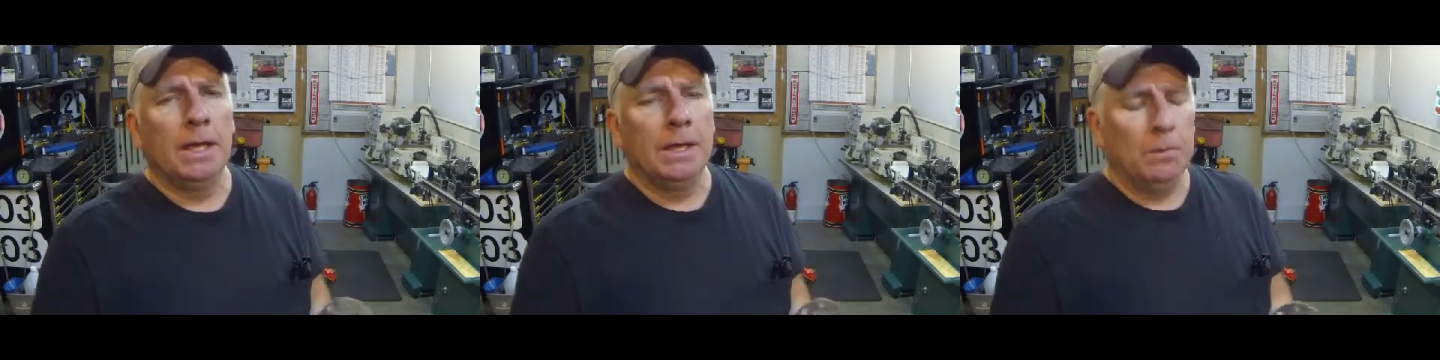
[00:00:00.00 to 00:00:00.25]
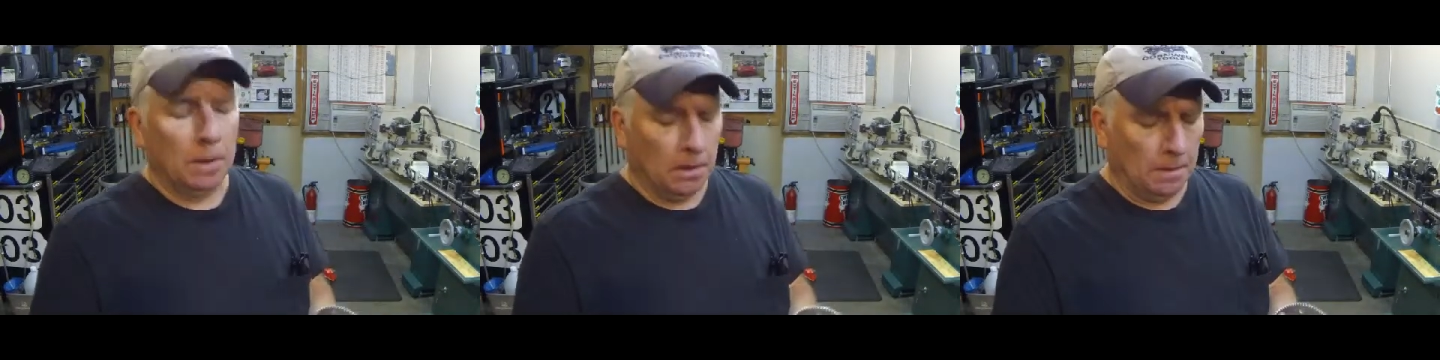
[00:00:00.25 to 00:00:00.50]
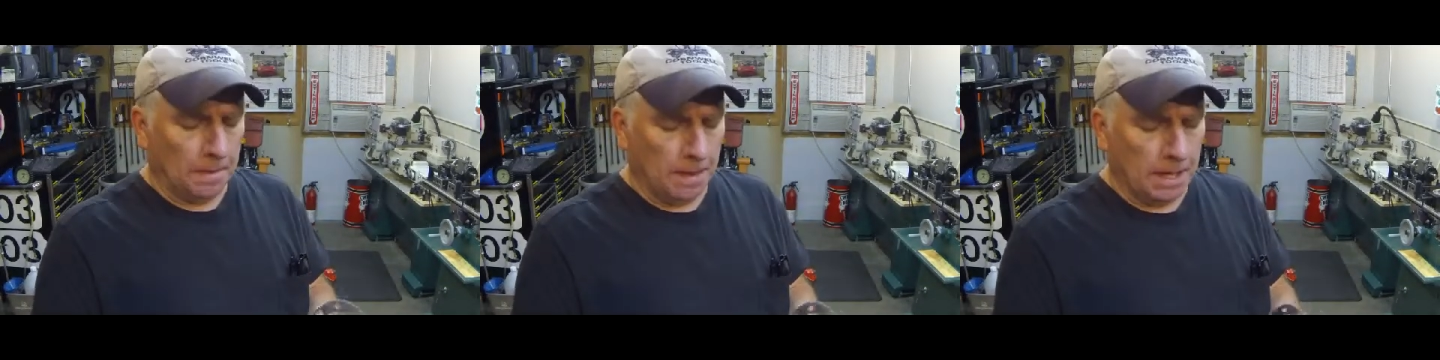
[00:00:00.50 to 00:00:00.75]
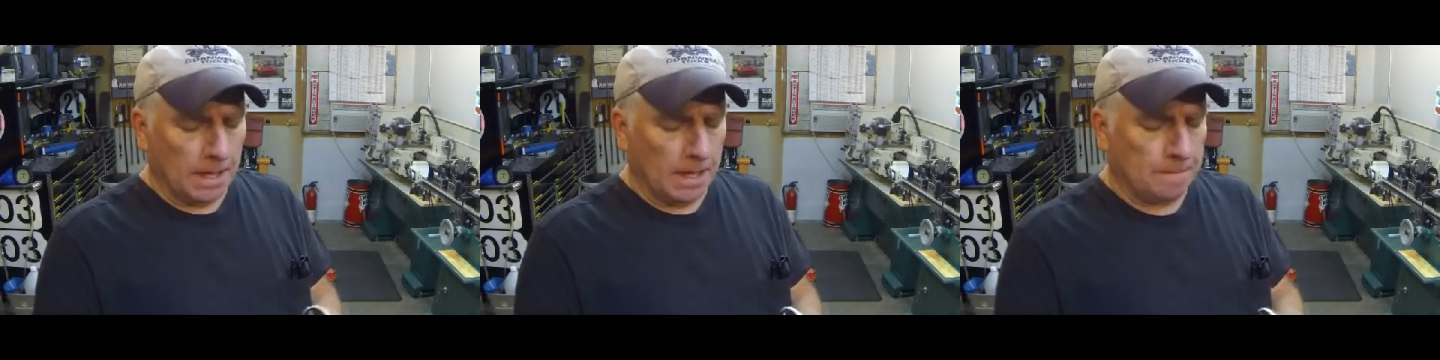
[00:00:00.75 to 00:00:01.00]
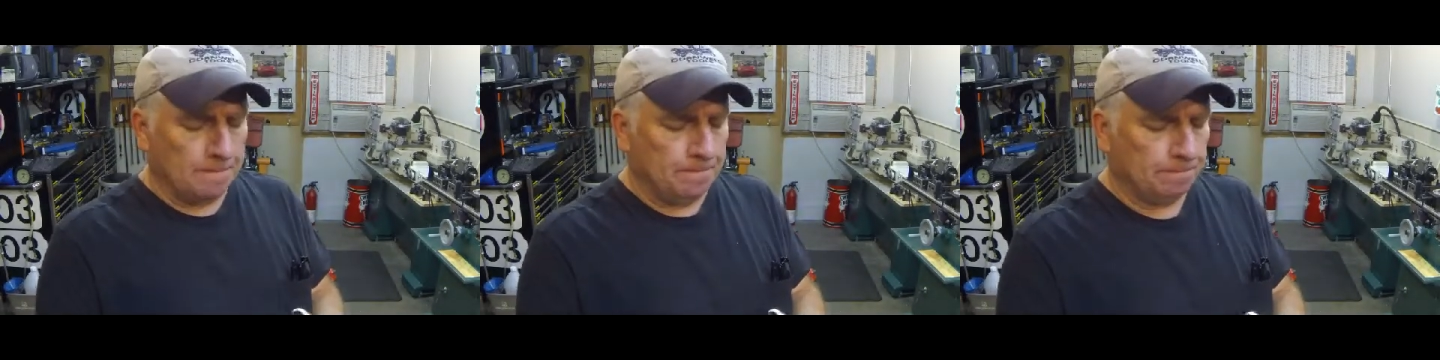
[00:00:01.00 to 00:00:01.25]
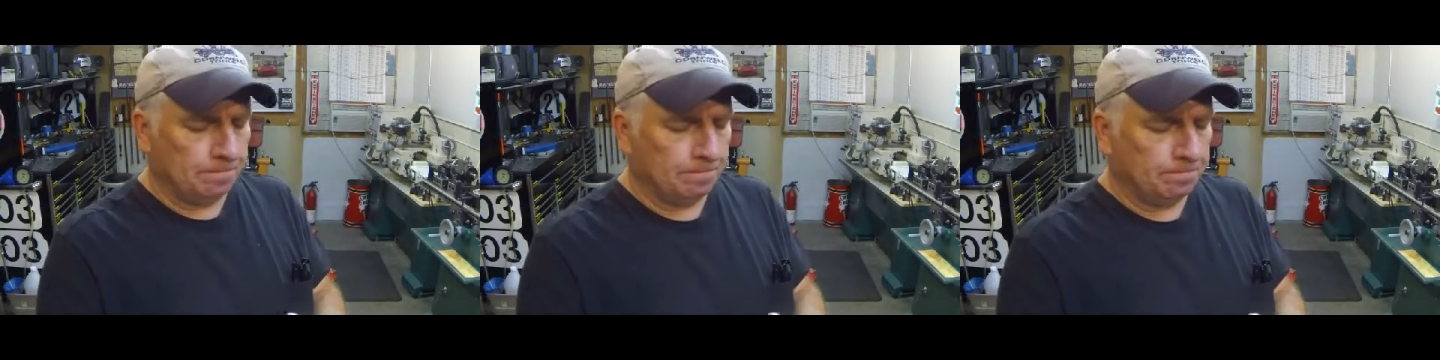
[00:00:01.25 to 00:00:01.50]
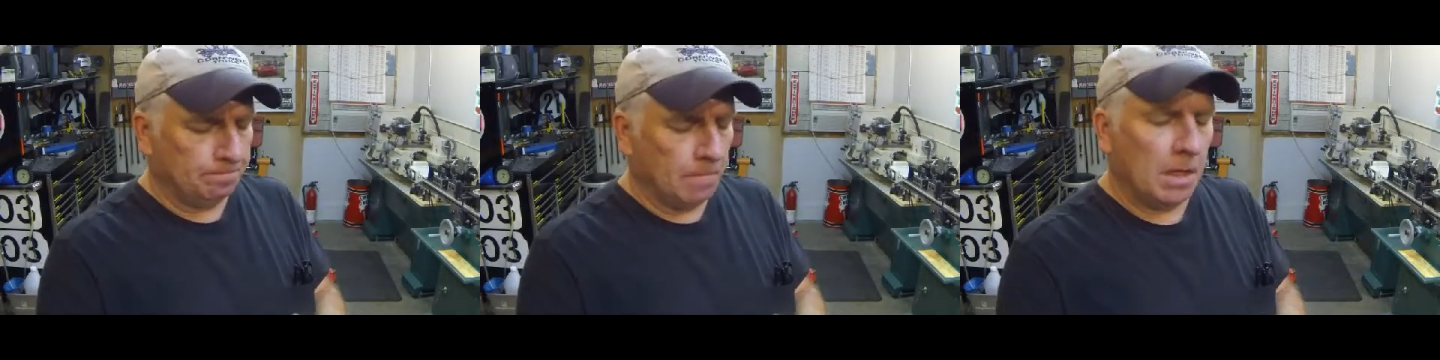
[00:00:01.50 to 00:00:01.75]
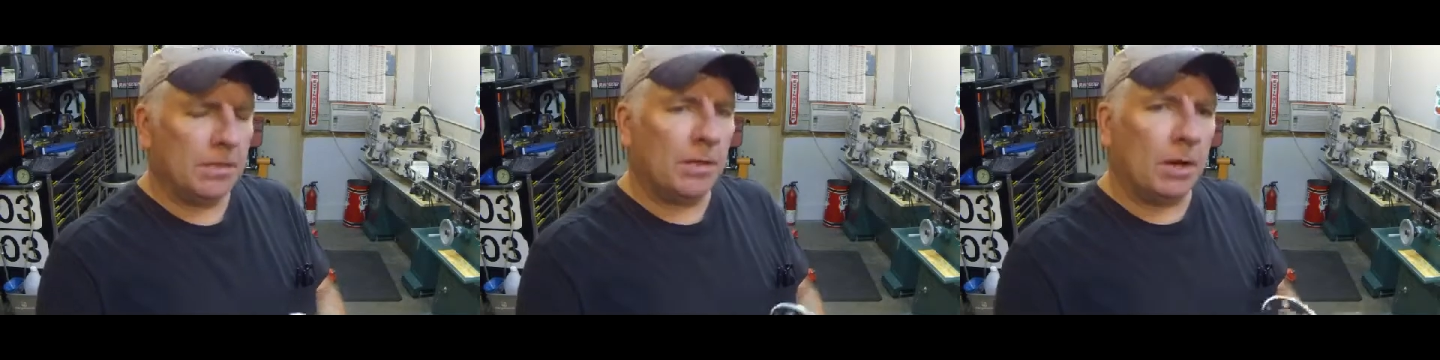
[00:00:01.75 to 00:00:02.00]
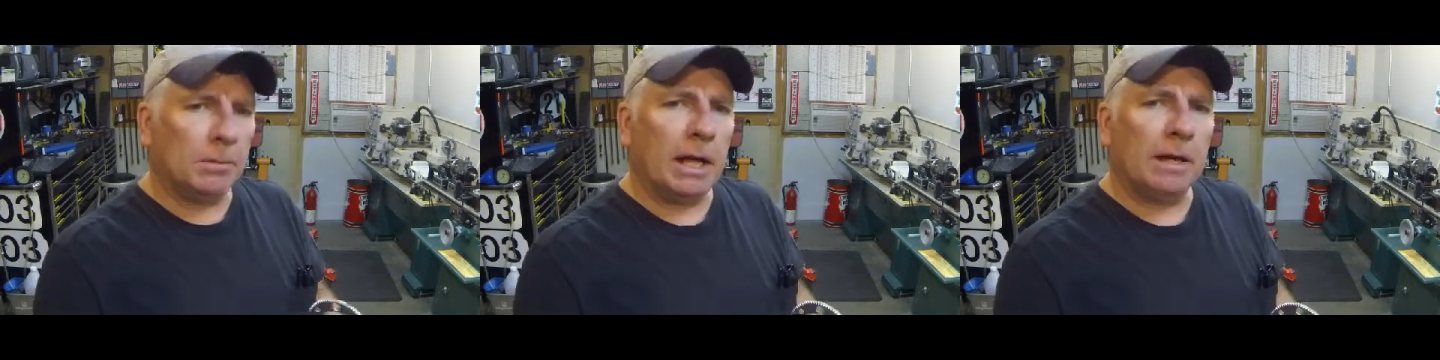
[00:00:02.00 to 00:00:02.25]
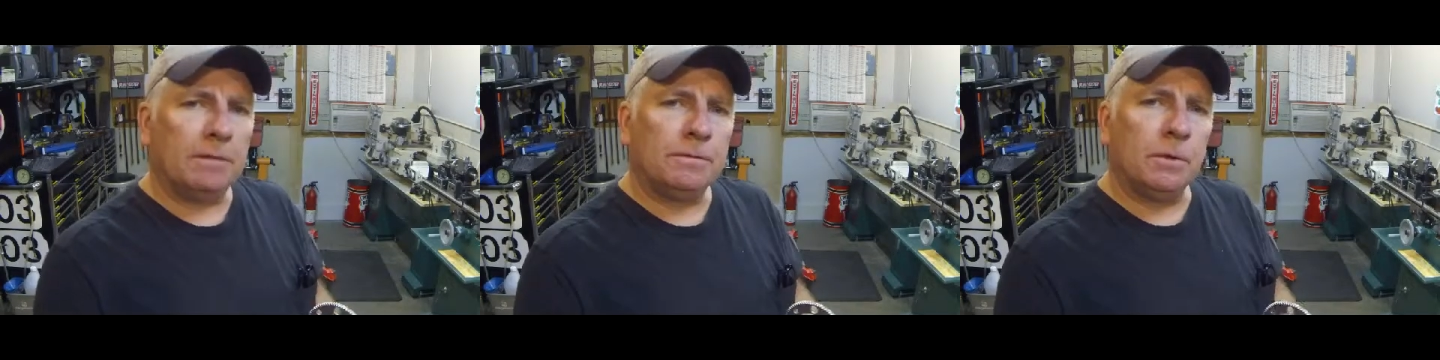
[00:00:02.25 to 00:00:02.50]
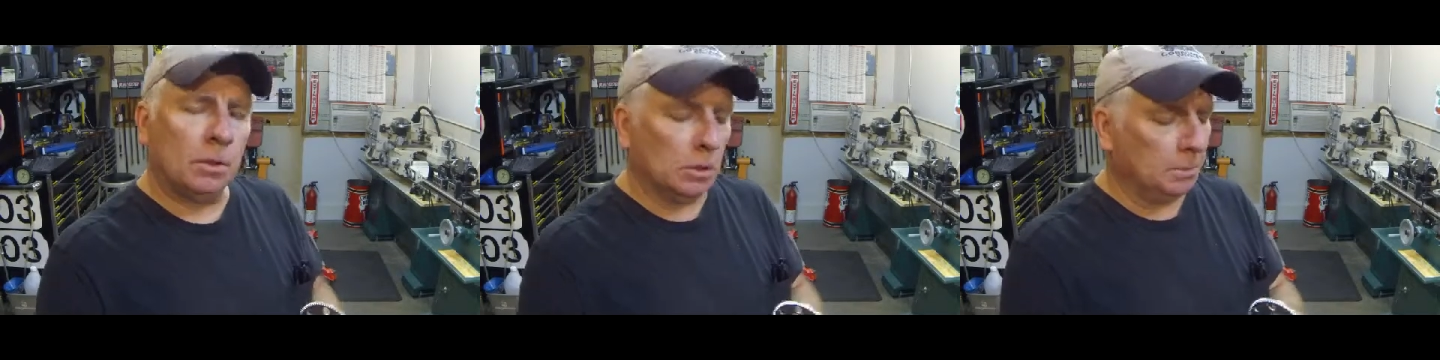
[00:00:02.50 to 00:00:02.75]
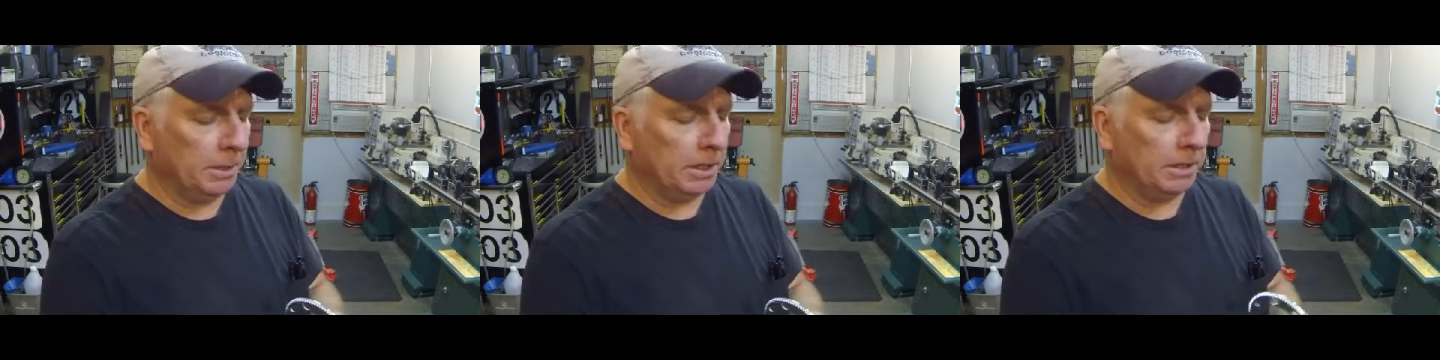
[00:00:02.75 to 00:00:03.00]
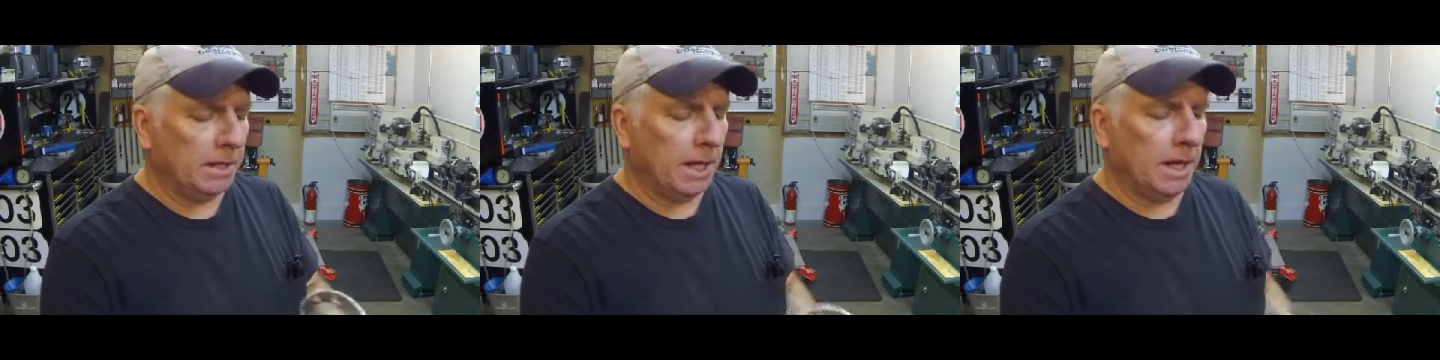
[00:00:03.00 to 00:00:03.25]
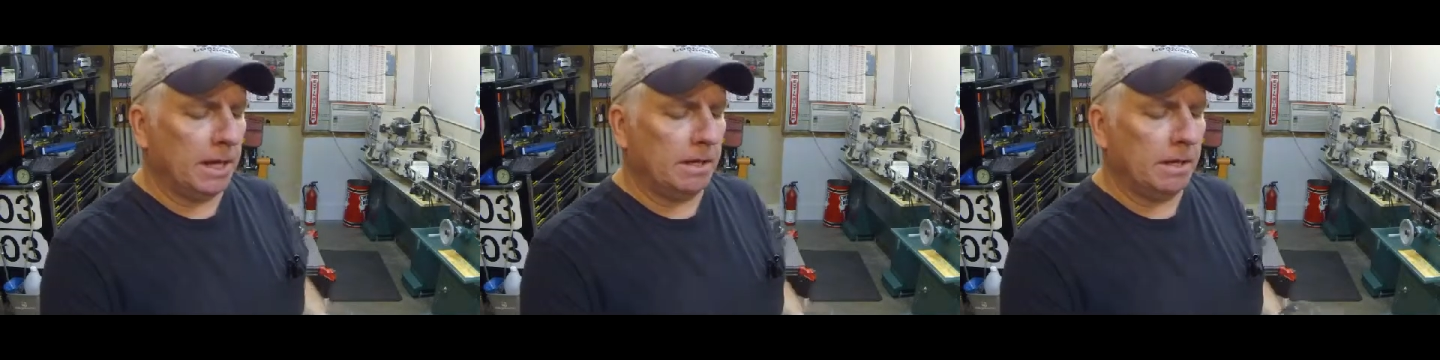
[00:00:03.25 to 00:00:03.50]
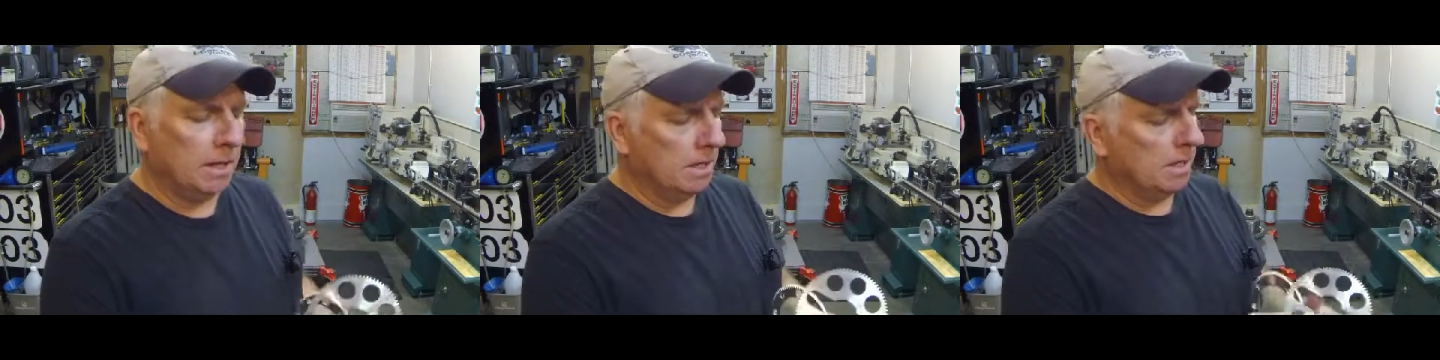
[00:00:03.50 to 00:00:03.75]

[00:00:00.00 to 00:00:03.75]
Well, thought about it for a little bit, and